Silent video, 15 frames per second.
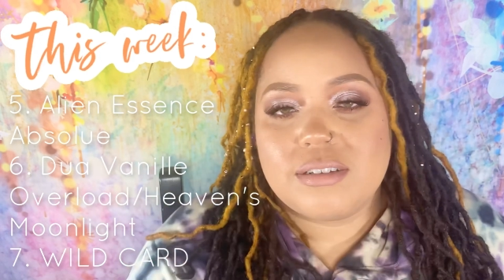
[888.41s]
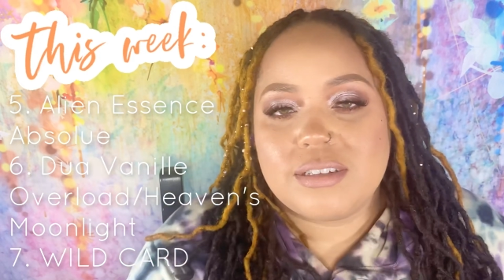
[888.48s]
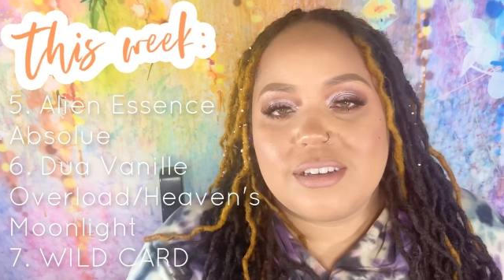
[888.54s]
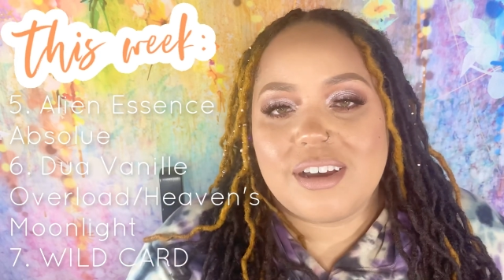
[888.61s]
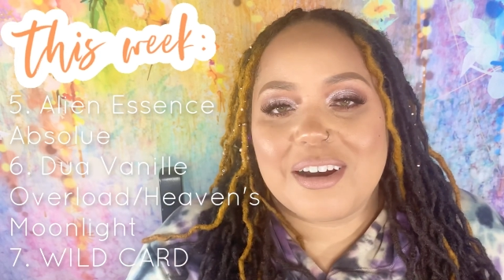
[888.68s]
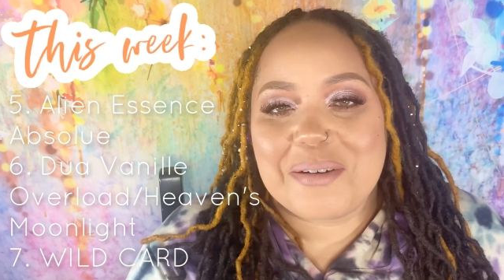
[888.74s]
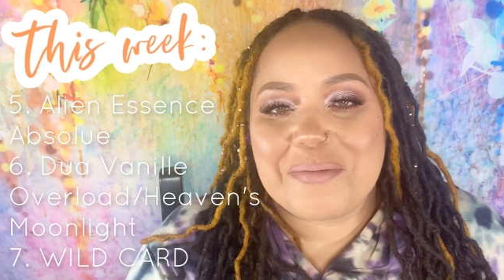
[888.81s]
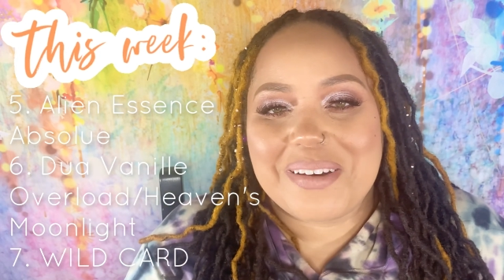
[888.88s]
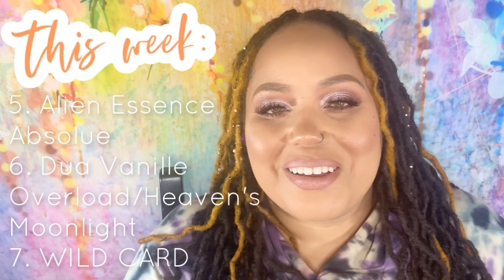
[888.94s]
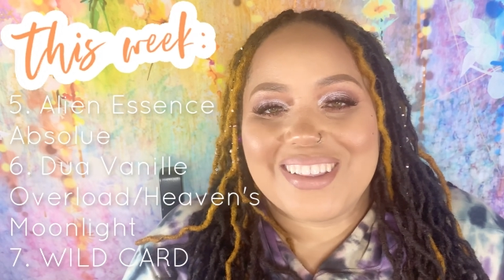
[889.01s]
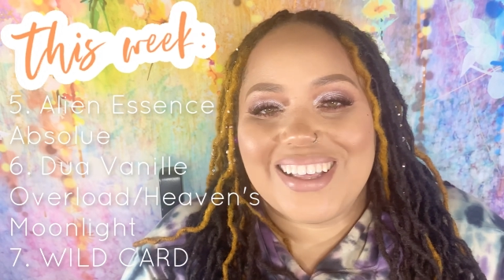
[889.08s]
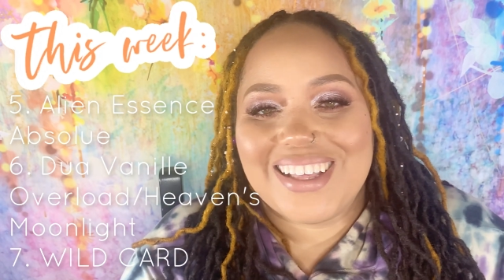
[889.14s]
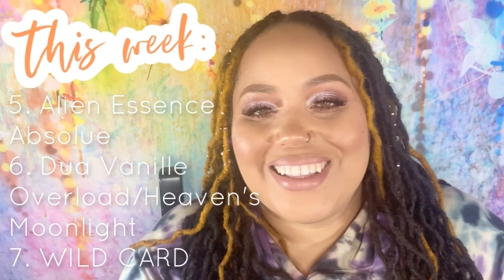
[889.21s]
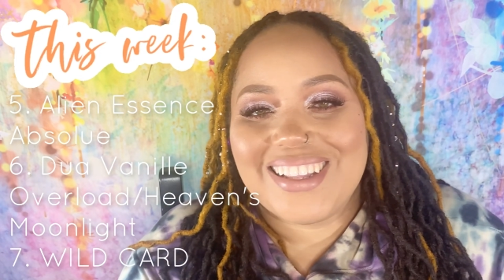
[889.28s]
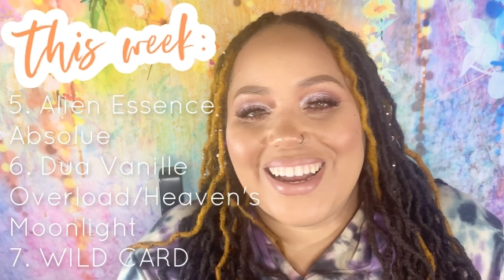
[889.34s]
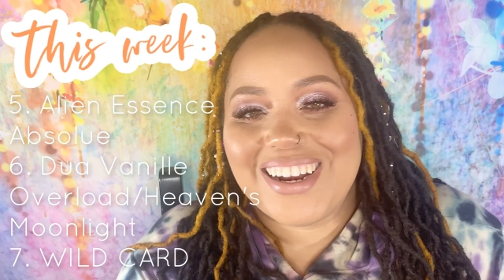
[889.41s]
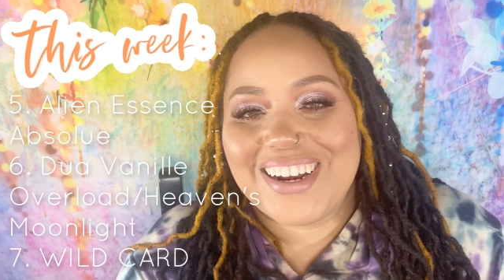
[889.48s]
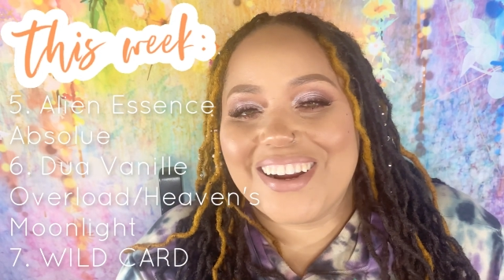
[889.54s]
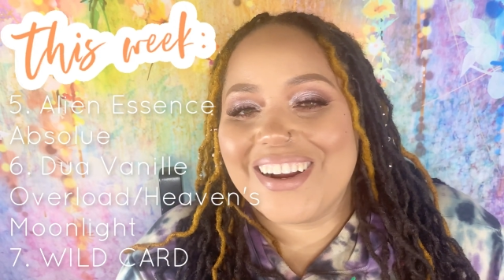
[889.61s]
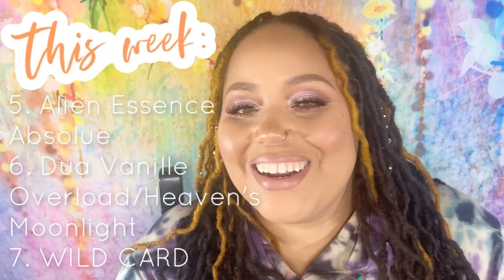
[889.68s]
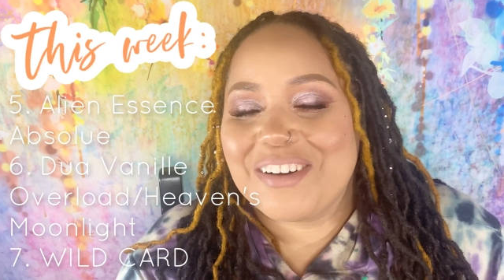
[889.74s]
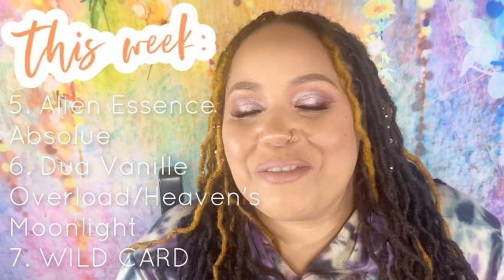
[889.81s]
talk about that later
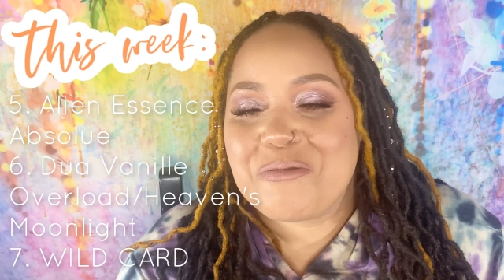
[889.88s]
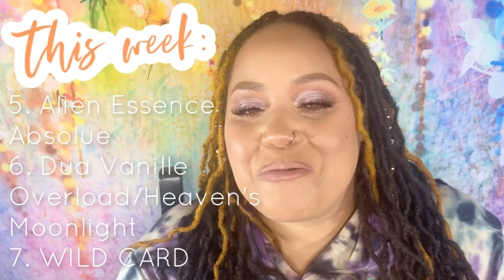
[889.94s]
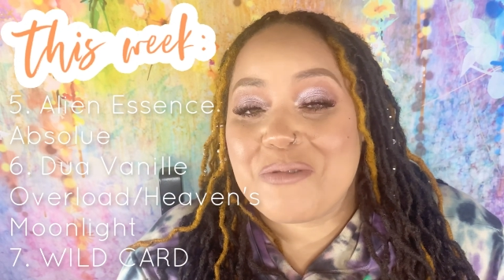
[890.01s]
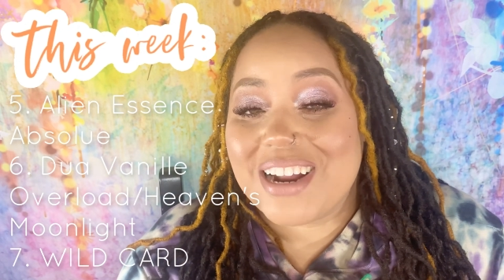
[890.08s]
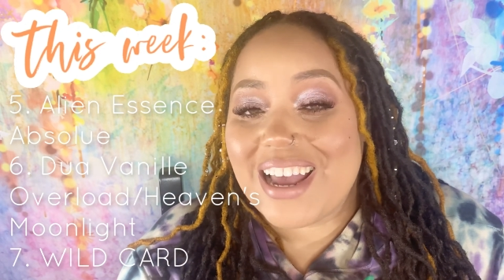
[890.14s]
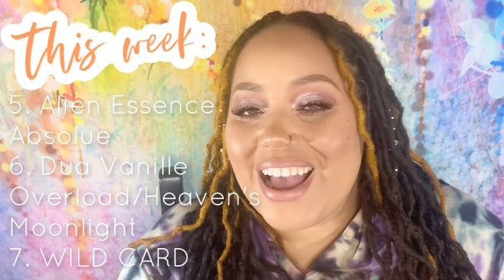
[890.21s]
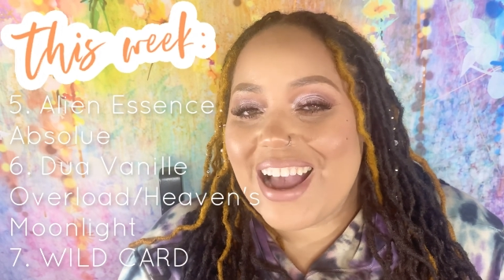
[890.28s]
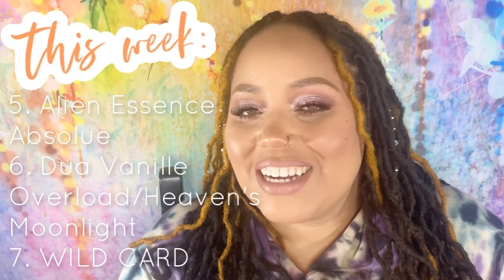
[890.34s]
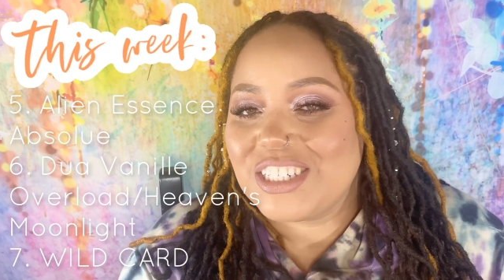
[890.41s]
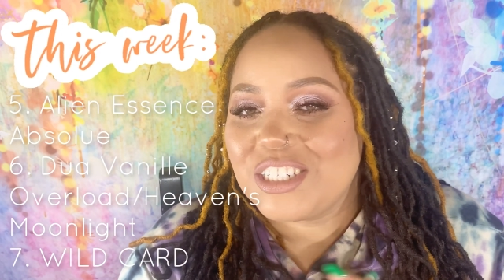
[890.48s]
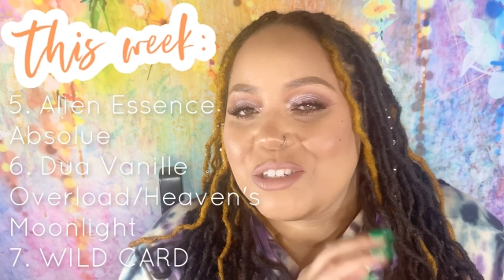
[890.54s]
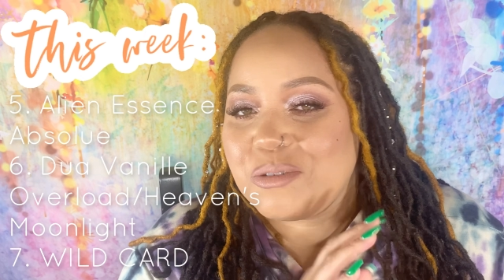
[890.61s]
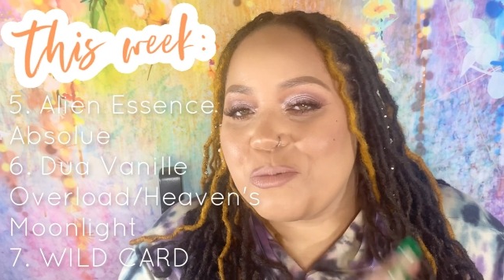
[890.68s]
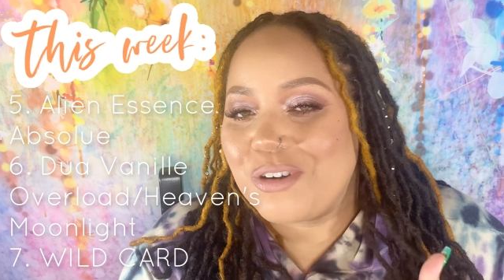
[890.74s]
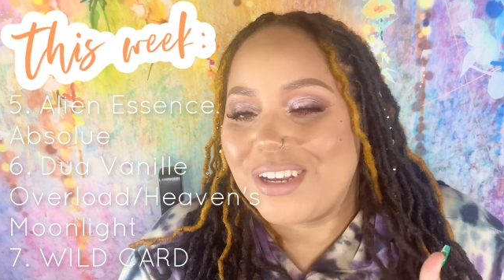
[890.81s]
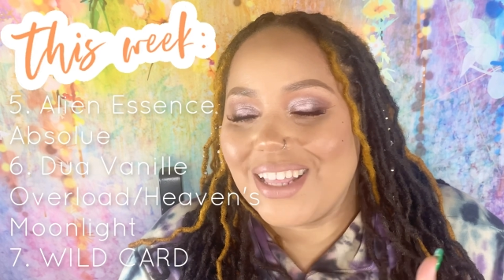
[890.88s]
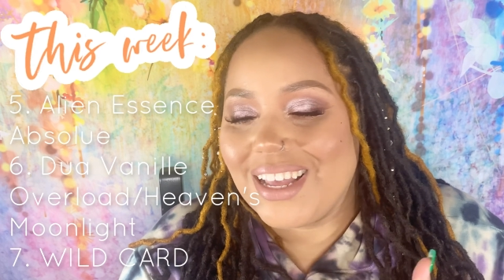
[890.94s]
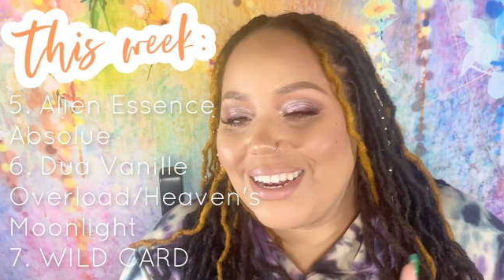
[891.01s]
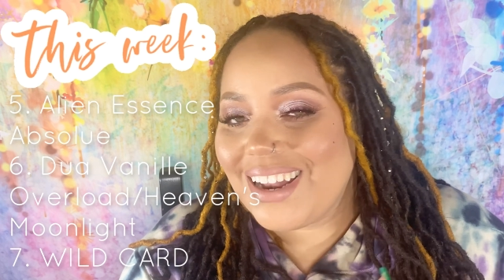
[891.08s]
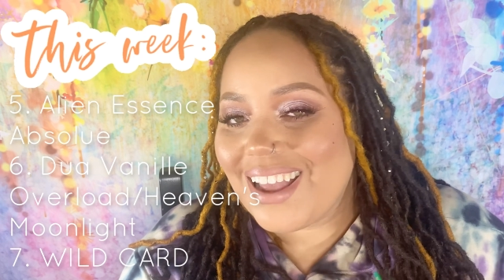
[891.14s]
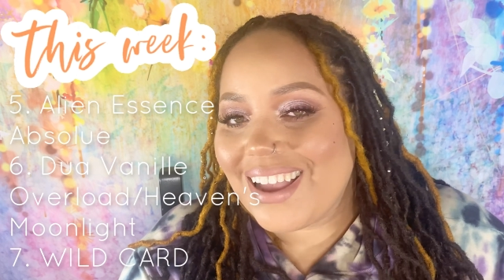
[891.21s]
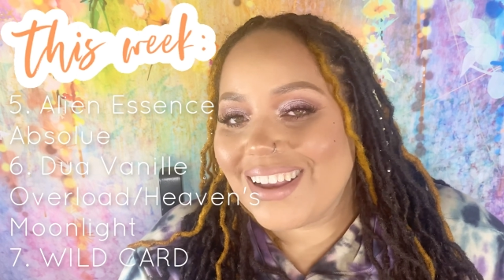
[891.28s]
and what I actually wore
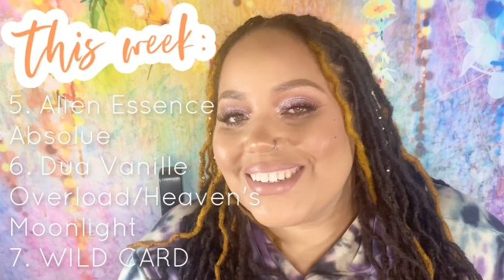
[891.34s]
that day.